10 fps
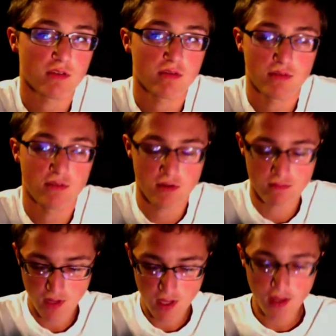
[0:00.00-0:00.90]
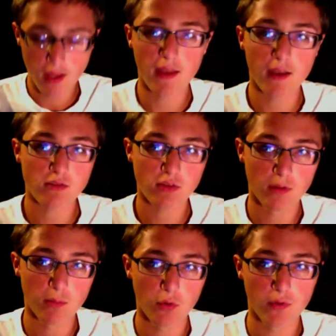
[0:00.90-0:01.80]
So, and actually they're
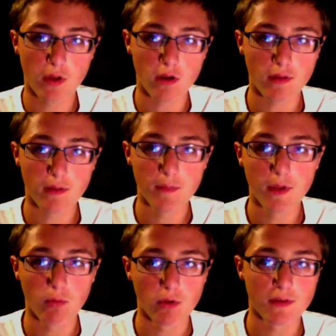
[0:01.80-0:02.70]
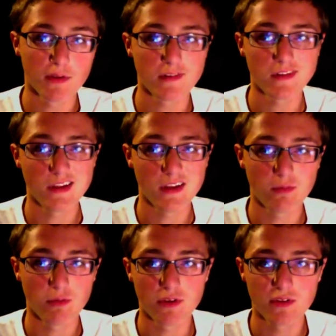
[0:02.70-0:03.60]
both younger than me. One's 13 and
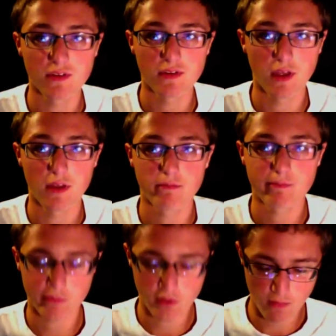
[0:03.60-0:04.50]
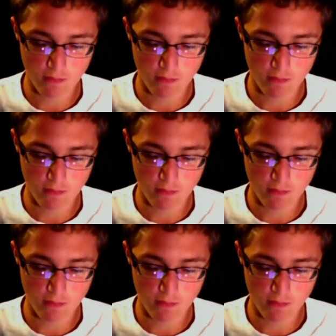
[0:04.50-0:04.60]
one's 10. So,